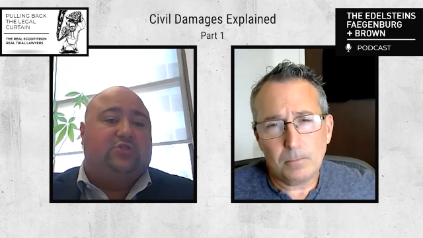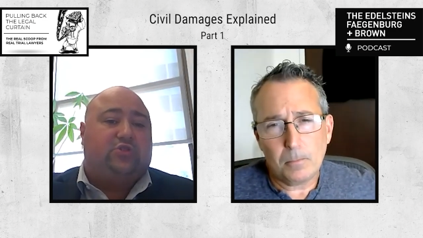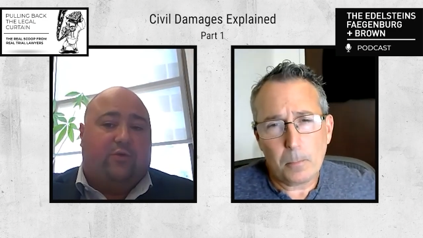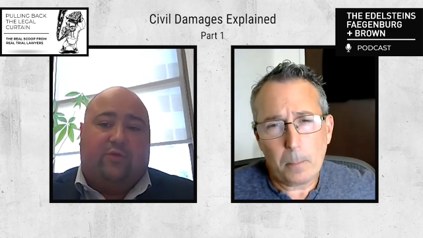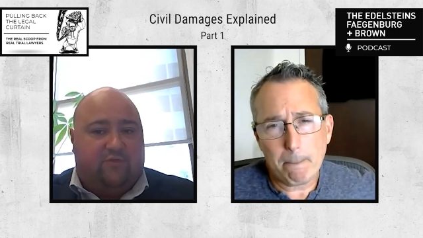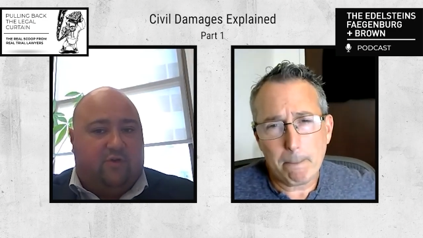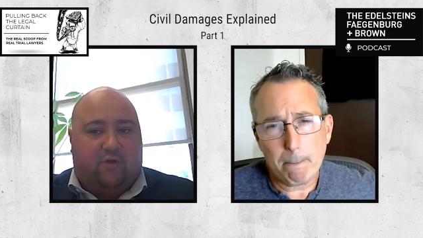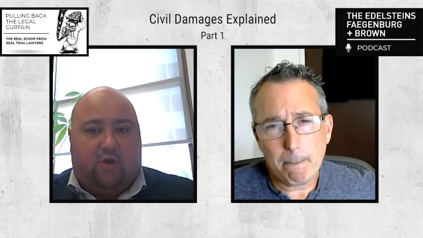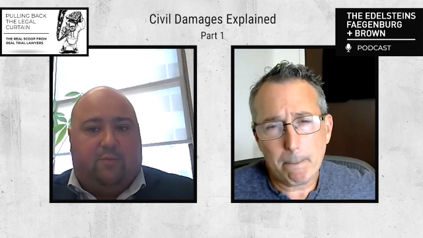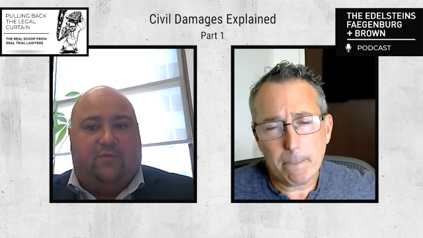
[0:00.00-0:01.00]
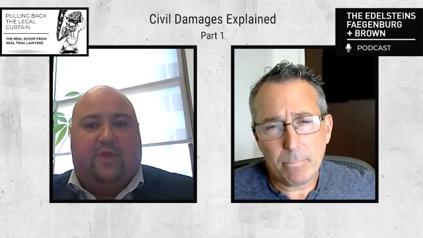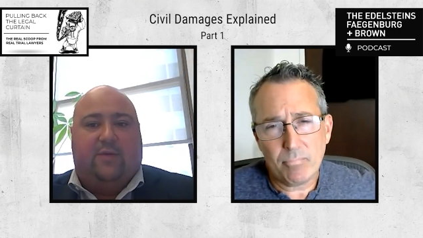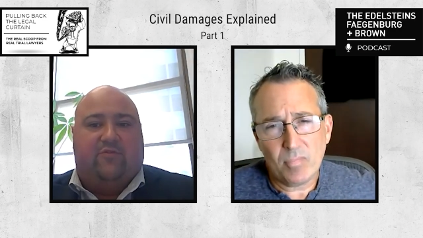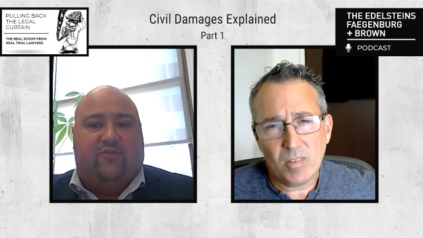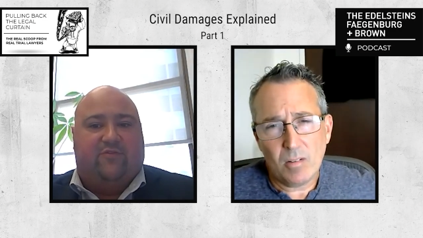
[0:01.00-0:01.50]
Speaker 1: So those are a couple of
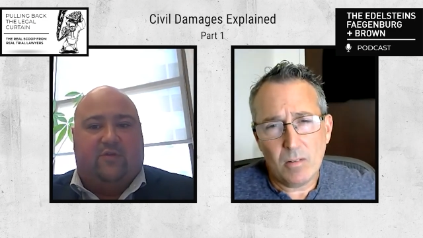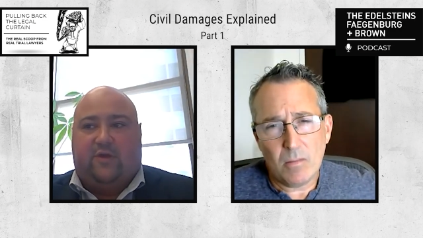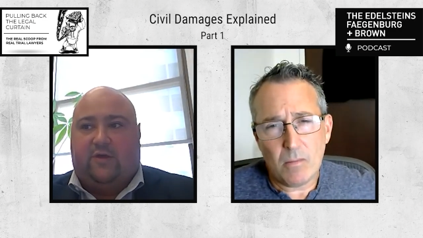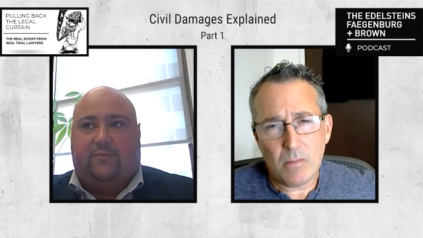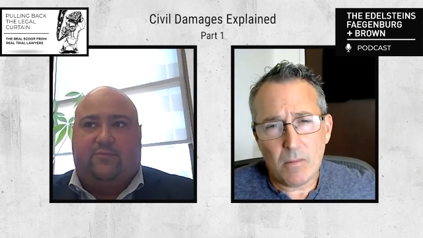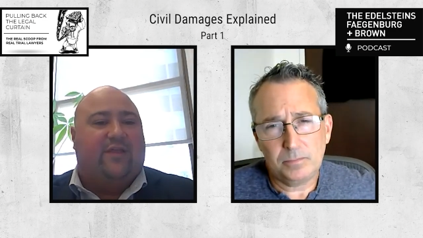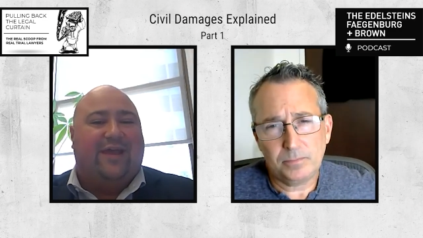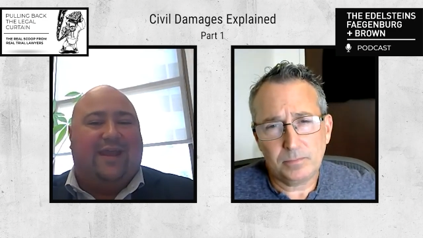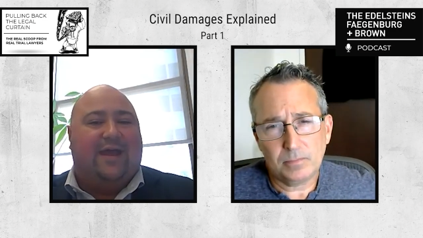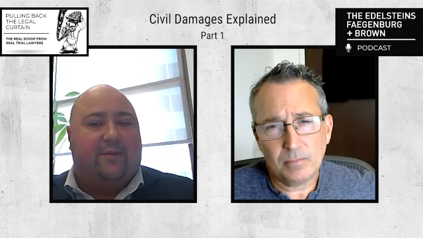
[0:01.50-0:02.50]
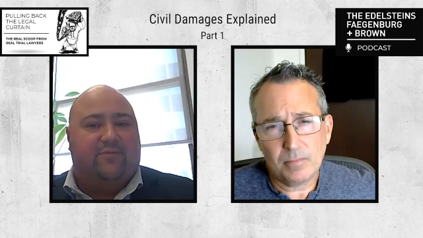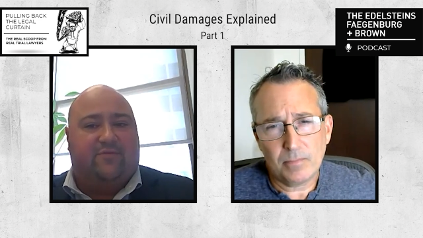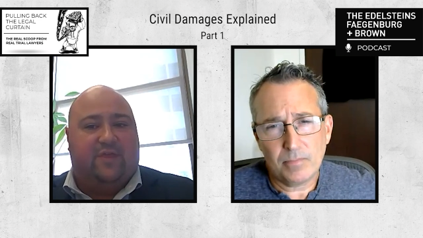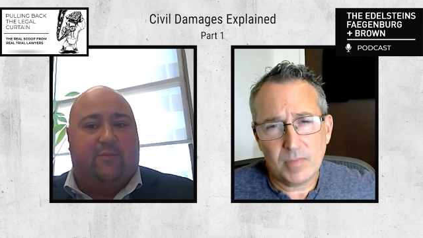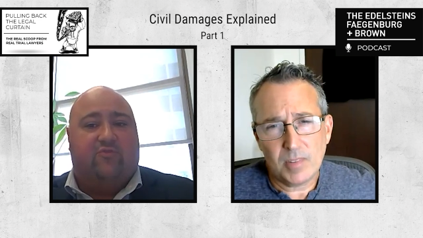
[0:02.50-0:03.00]
damages, uh, line items
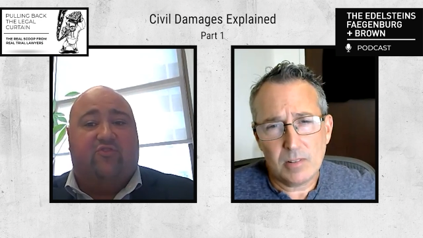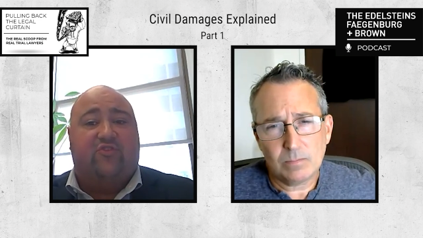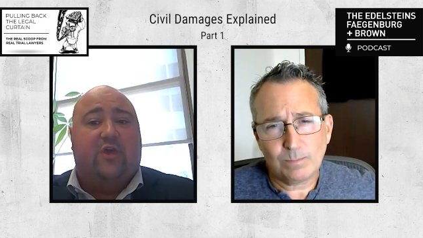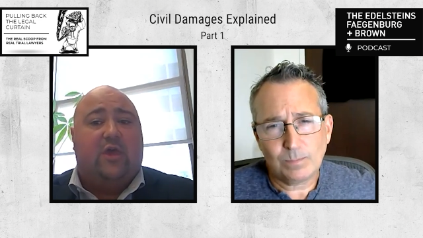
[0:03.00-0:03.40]
of damages.